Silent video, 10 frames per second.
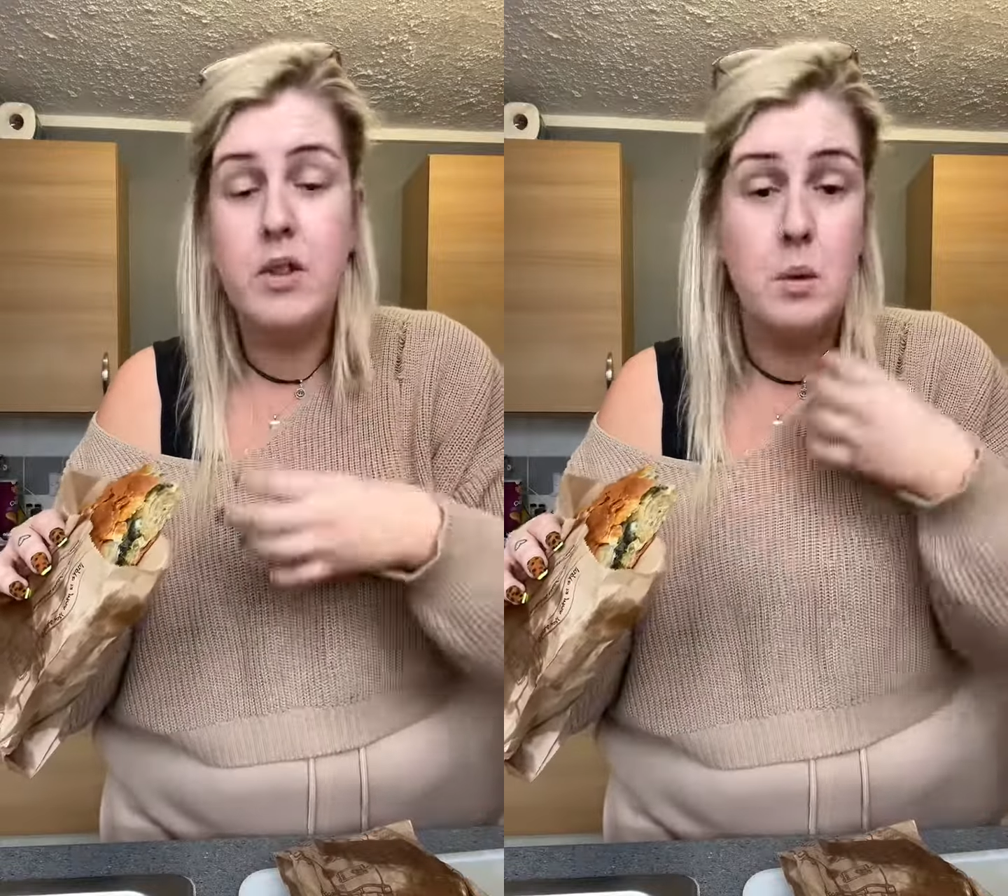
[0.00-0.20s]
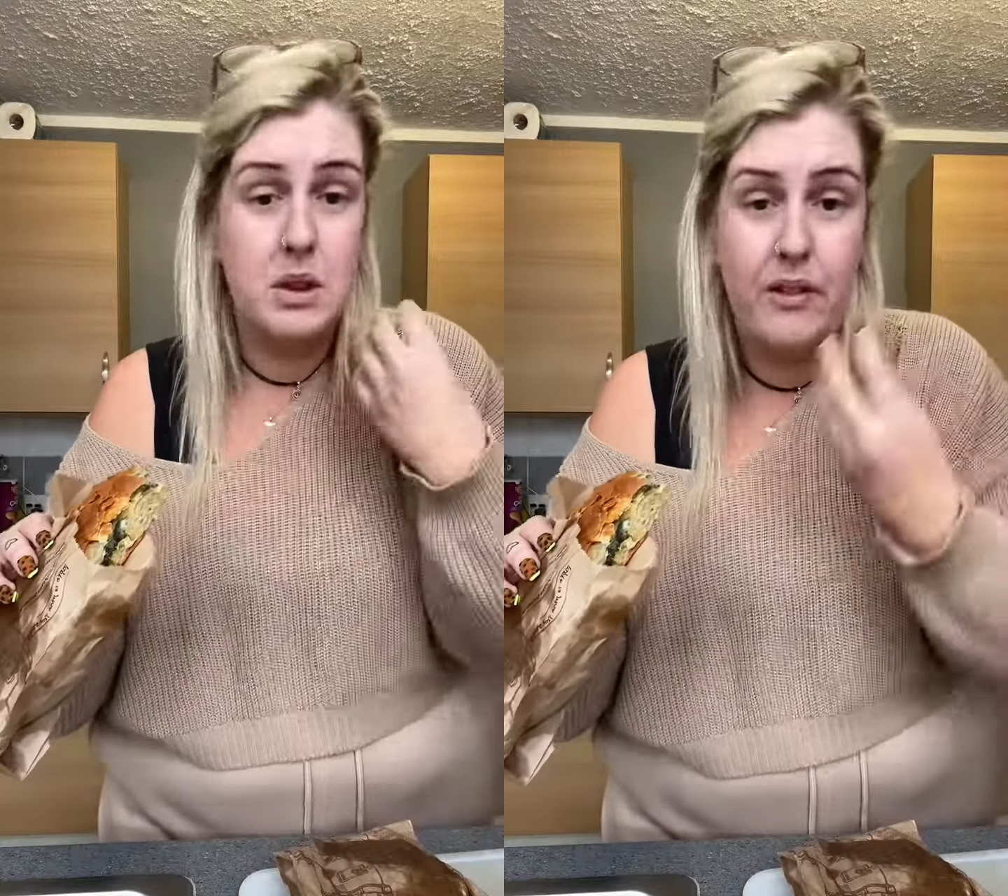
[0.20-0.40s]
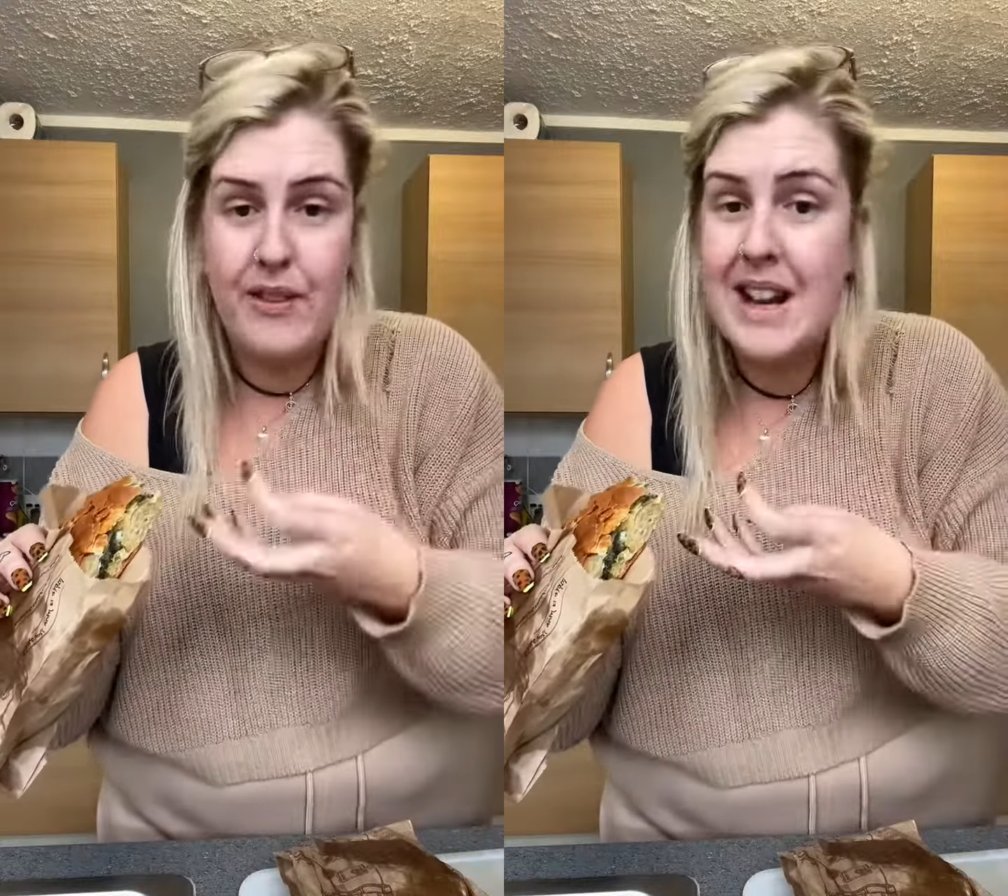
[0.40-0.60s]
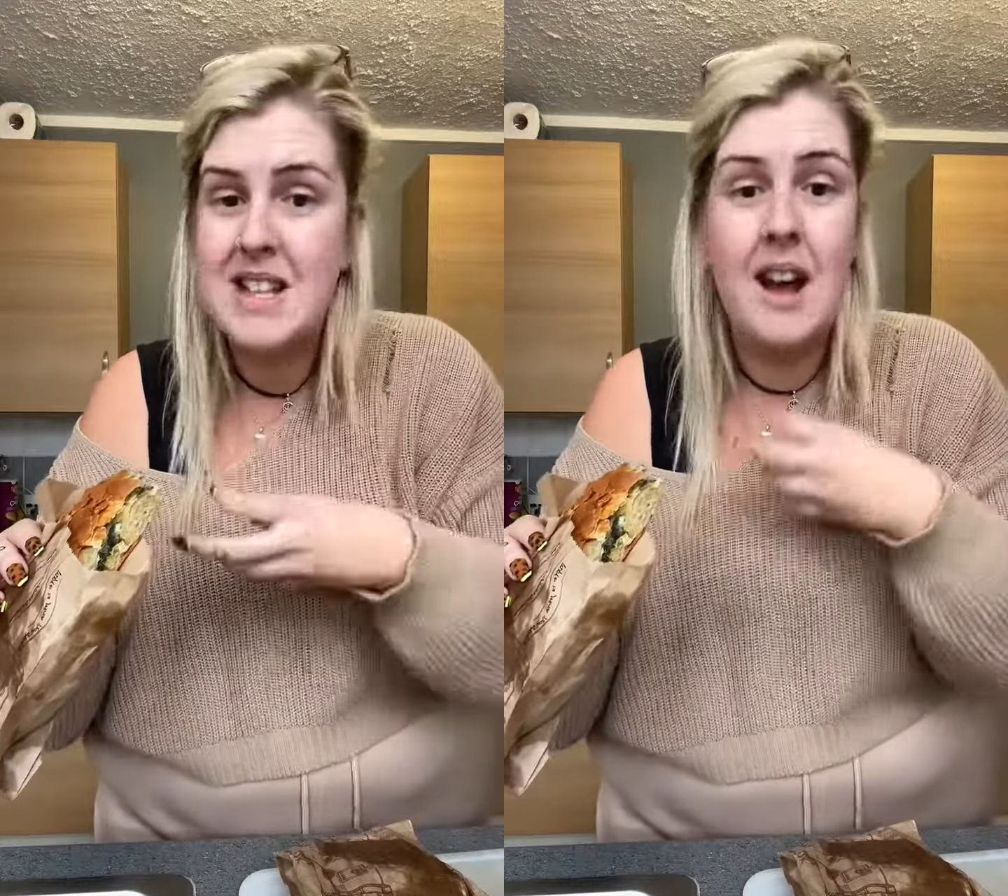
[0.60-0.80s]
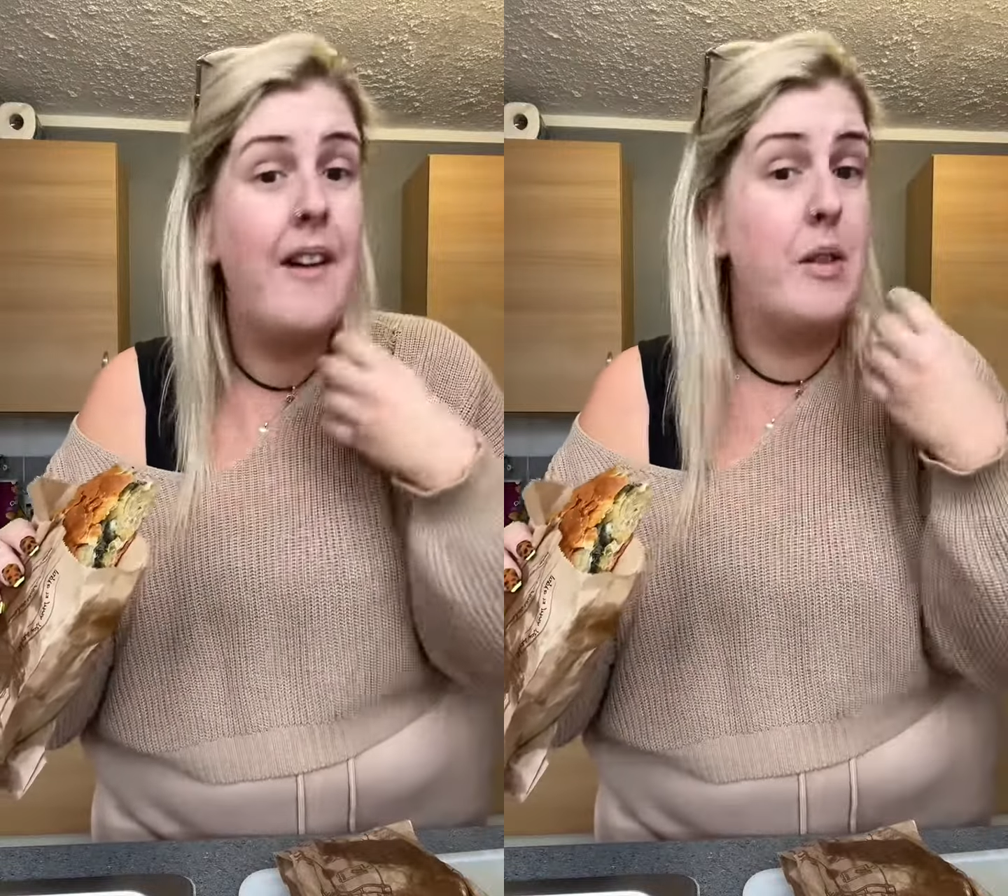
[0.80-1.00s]
with the
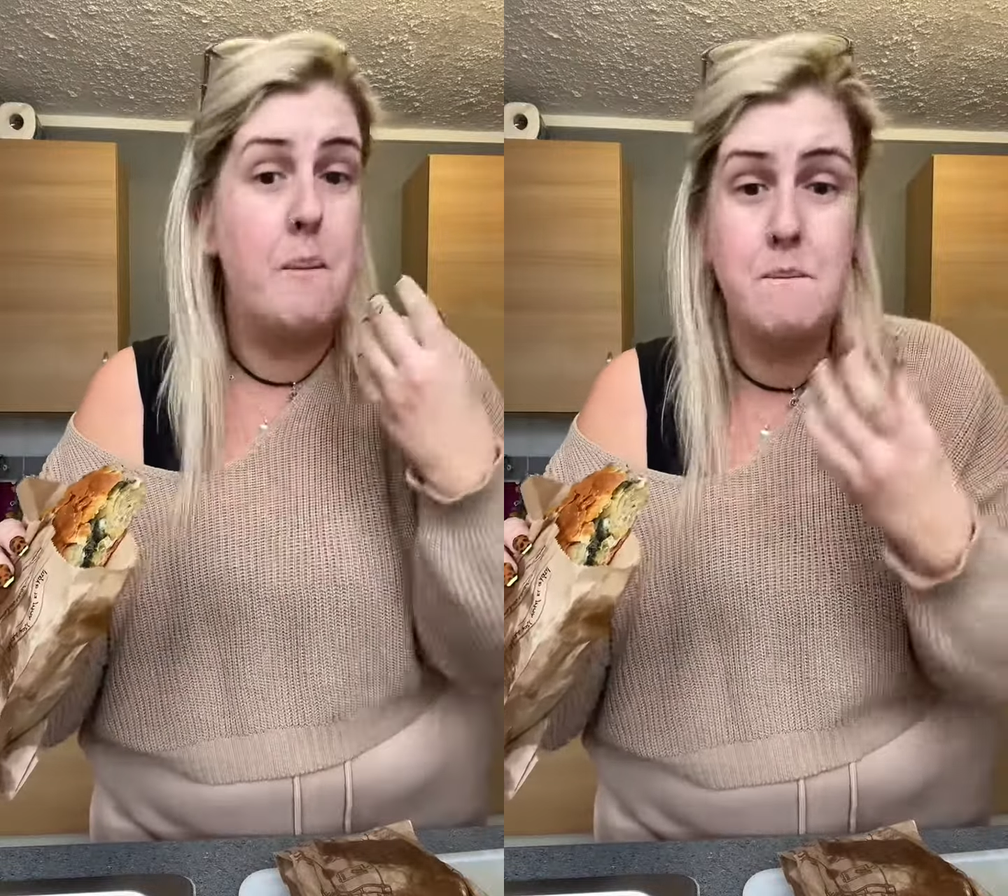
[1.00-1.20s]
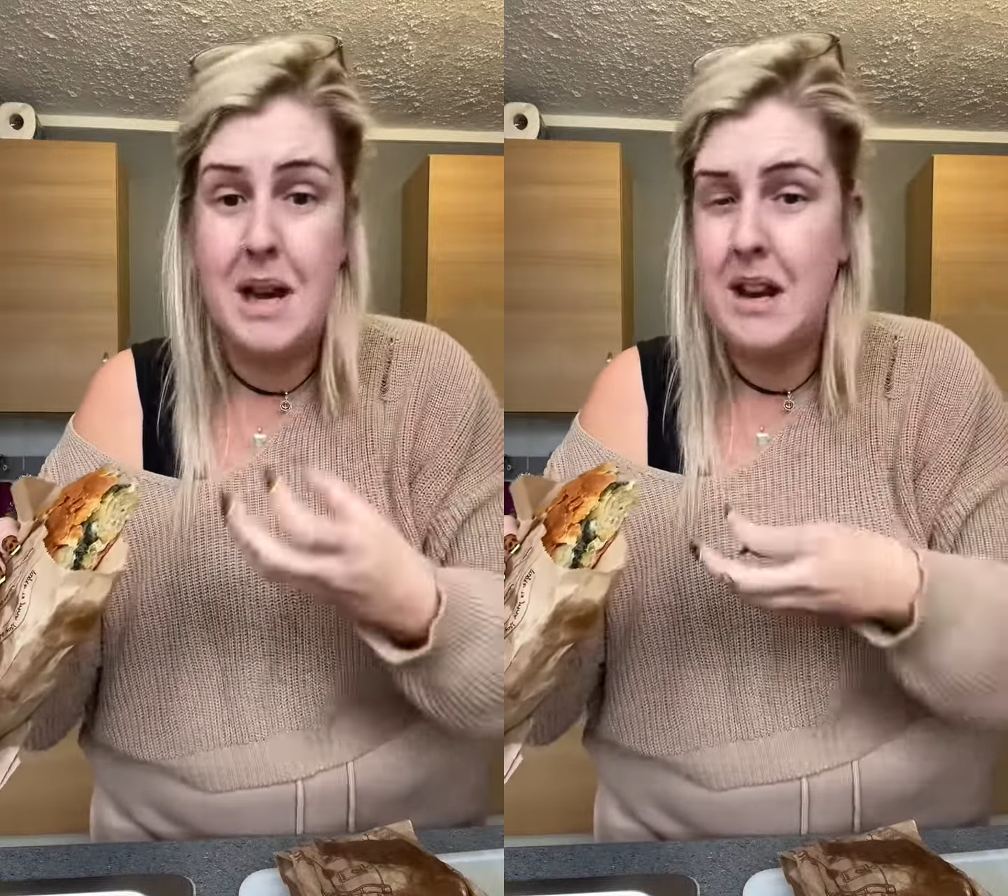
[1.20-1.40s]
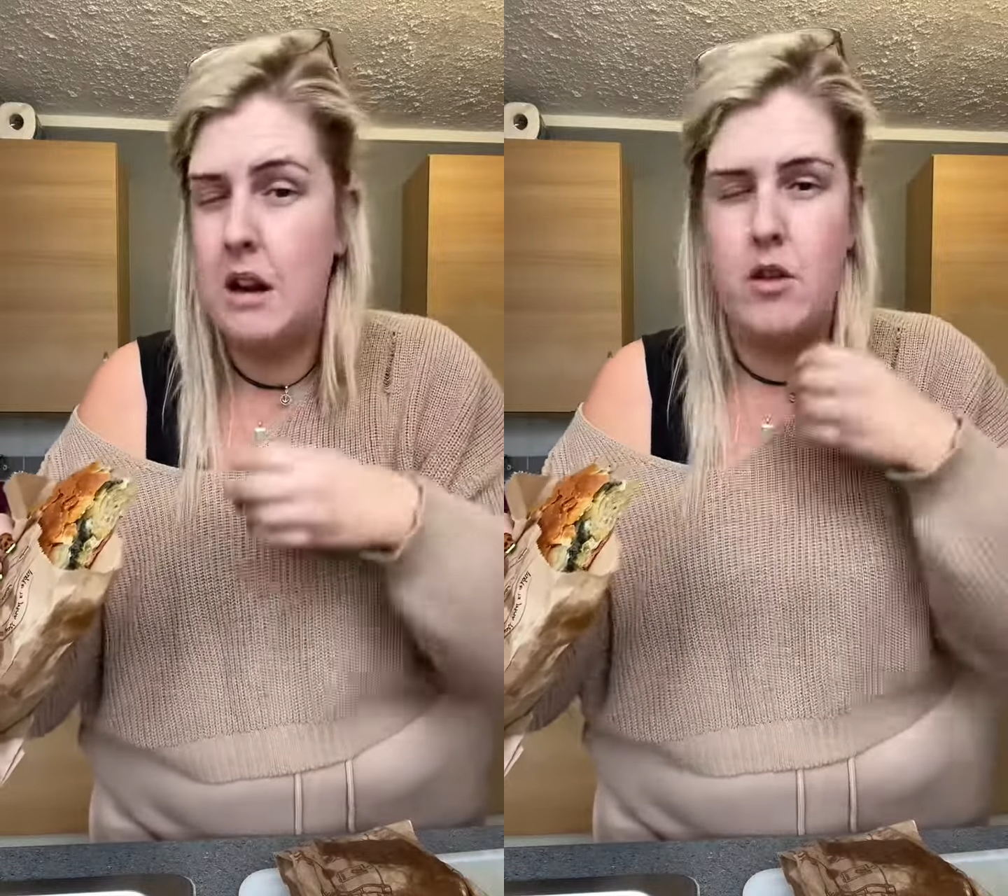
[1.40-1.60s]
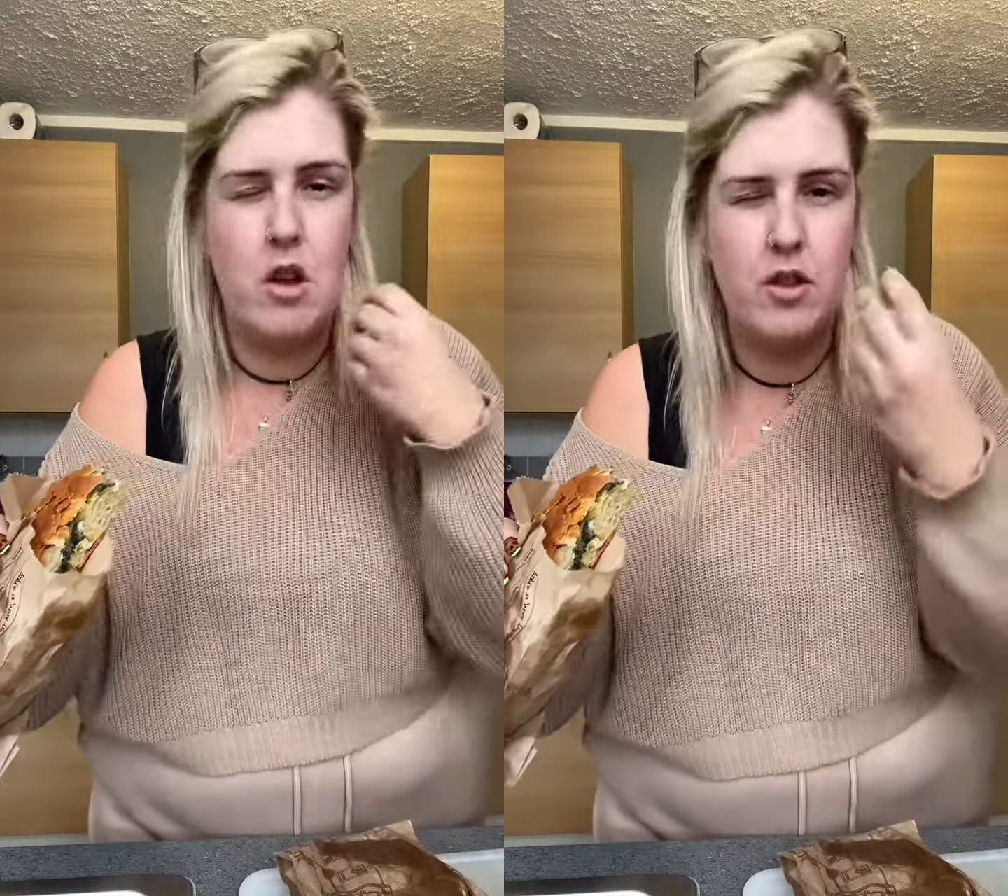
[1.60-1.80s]
feta and the mint and the